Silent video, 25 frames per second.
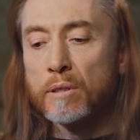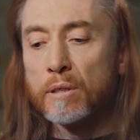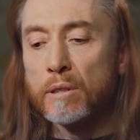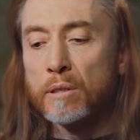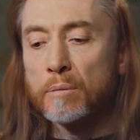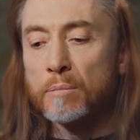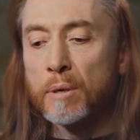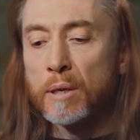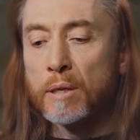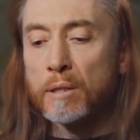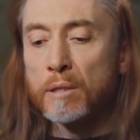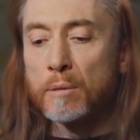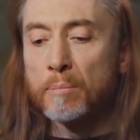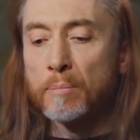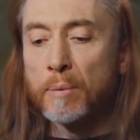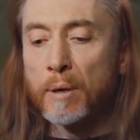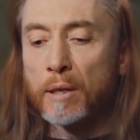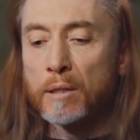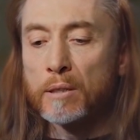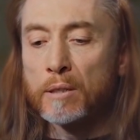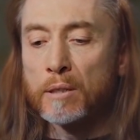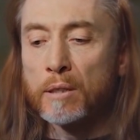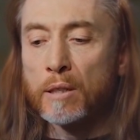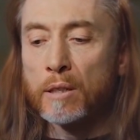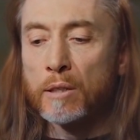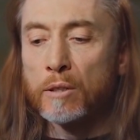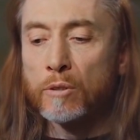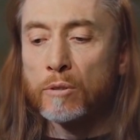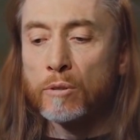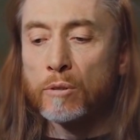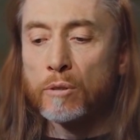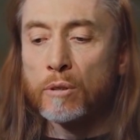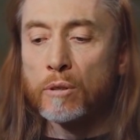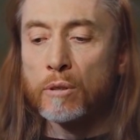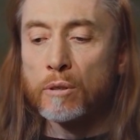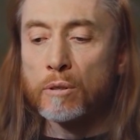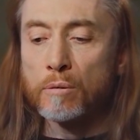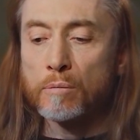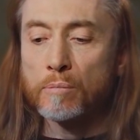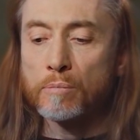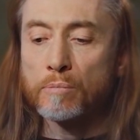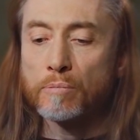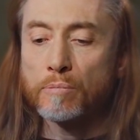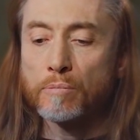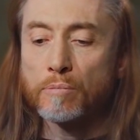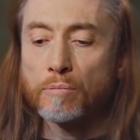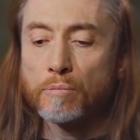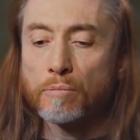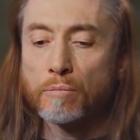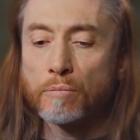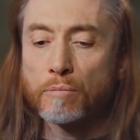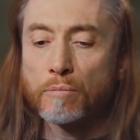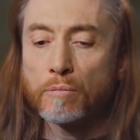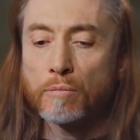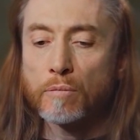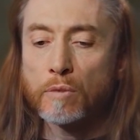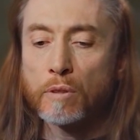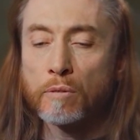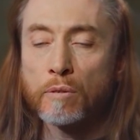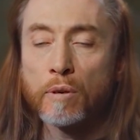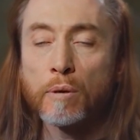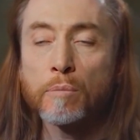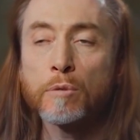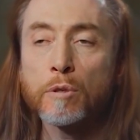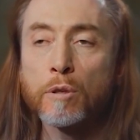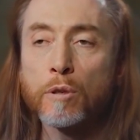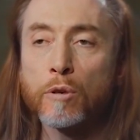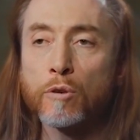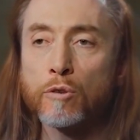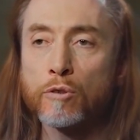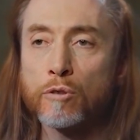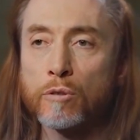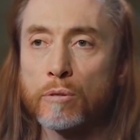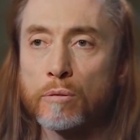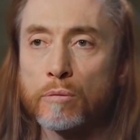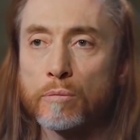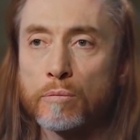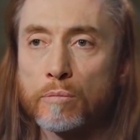When you practice yoga, you may struggle at first.